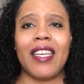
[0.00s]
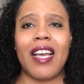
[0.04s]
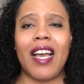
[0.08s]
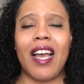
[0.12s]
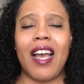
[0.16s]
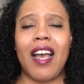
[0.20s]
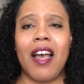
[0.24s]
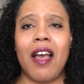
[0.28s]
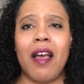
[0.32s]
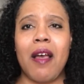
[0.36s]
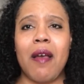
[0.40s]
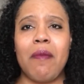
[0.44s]

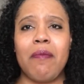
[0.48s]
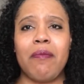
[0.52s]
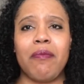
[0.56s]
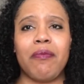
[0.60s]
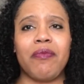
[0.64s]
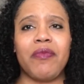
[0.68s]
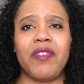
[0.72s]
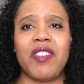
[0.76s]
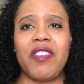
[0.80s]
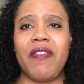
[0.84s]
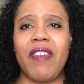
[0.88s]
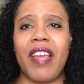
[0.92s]

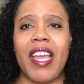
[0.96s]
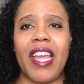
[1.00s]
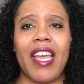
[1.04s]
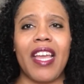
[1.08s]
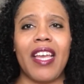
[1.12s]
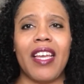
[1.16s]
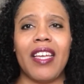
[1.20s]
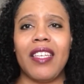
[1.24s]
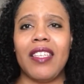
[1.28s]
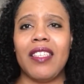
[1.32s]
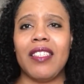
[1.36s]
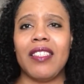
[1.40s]

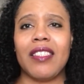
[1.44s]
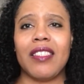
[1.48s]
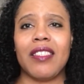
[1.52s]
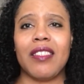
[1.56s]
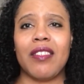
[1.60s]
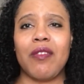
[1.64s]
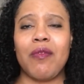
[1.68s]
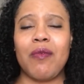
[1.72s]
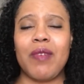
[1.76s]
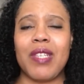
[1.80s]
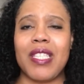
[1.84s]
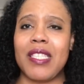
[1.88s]
Nevaeh
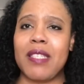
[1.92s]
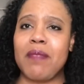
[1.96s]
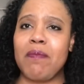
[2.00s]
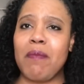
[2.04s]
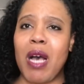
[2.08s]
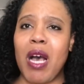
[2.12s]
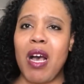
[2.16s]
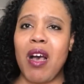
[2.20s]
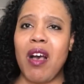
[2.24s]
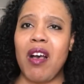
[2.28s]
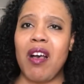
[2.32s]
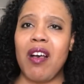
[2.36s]
was
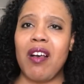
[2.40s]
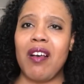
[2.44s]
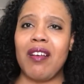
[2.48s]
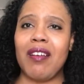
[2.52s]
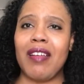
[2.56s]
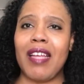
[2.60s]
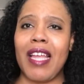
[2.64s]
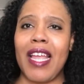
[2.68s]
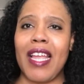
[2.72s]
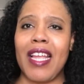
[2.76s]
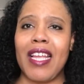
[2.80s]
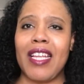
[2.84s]

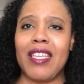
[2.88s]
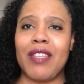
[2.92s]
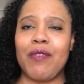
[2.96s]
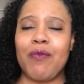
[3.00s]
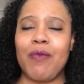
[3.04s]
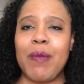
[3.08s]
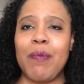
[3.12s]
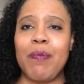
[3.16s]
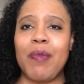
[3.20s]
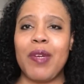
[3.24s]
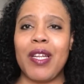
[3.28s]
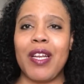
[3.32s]
small, and
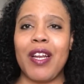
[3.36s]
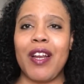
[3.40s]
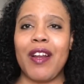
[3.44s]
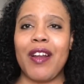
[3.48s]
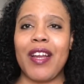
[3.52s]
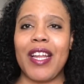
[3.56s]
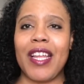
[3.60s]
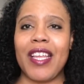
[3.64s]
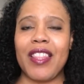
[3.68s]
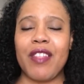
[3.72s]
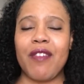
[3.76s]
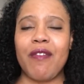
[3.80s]
we put her
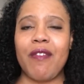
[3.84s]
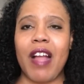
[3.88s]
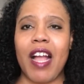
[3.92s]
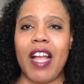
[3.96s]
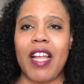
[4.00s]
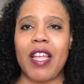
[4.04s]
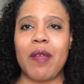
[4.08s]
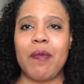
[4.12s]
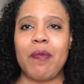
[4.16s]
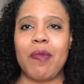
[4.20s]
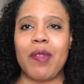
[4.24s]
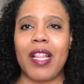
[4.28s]
in the
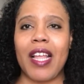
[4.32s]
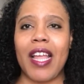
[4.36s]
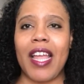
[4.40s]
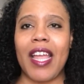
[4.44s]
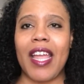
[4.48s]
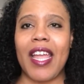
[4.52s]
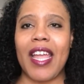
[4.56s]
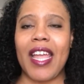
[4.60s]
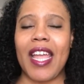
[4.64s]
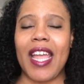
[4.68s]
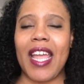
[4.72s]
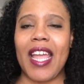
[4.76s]
Rock and
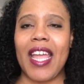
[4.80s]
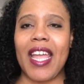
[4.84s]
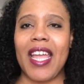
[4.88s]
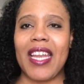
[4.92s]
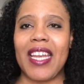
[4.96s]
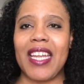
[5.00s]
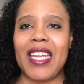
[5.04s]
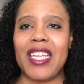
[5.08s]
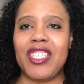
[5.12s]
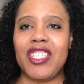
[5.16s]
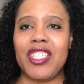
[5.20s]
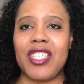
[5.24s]
Play,
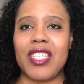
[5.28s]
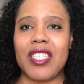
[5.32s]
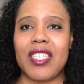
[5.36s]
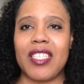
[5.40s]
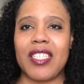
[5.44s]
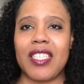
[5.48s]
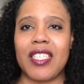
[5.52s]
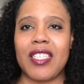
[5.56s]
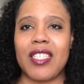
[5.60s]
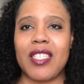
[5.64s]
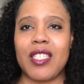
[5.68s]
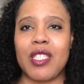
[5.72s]
and it
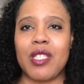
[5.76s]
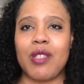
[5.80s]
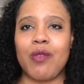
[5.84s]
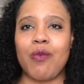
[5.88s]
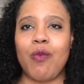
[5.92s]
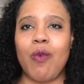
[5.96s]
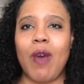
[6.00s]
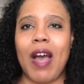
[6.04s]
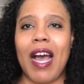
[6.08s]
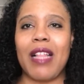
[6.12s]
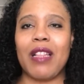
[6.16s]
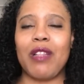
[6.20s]
just
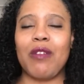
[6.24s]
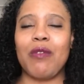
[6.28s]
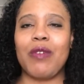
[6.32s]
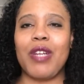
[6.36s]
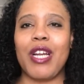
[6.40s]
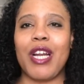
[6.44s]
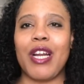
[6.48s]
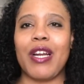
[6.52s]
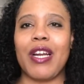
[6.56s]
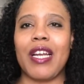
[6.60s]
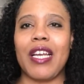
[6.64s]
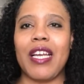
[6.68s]

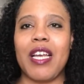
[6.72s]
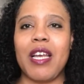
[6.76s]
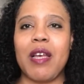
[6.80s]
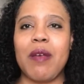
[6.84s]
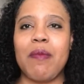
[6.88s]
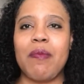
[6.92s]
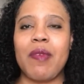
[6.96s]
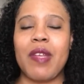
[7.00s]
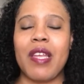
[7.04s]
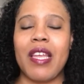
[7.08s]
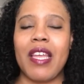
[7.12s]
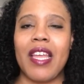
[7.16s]
swallowed her
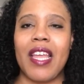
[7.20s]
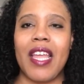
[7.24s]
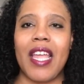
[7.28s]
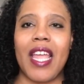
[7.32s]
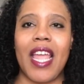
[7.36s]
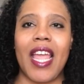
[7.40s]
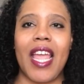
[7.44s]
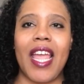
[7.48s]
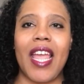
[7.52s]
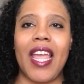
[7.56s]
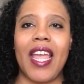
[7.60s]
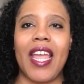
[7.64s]
up,
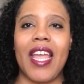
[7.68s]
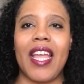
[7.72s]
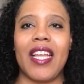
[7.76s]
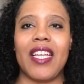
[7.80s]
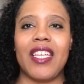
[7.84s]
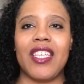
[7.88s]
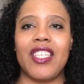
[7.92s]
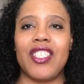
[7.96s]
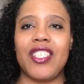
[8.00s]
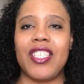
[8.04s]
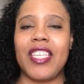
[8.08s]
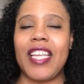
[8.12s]

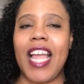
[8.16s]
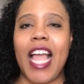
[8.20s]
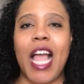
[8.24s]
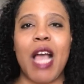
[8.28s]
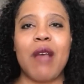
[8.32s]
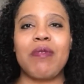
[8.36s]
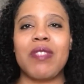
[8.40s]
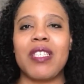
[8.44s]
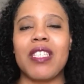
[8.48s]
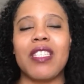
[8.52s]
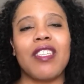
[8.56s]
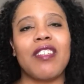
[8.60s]
and she
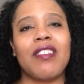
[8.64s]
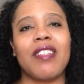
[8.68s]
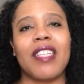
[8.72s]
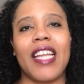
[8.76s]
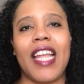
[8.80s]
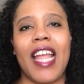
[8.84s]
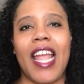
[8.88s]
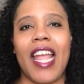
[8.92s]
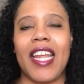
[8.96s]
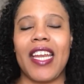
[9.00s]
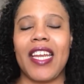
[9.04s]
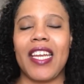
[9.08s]
absolutely
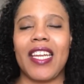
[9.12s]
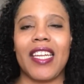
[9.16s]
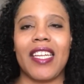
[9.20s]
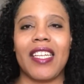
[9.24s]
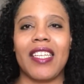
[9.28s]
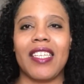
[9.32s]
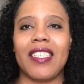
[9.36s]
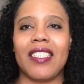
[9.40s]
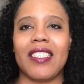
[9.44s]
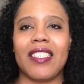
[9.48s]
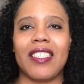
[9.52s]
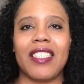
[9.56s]
hated
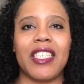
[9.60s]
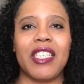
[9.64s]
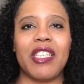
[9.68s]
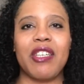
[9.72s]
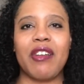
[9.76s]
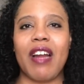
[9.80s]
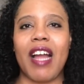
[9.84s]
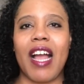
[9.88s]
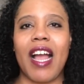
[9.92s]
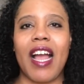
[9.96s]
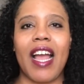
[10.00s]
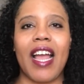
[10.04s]
it. She
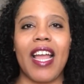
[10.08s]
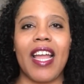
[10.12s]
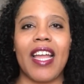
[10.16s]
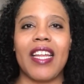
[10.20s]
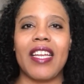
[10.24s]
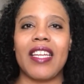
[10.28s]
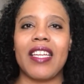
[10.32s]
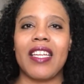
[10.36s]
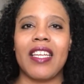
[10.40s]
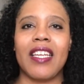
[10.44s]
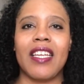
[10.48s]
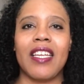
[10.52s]

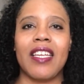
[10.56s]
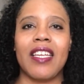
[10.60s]
cried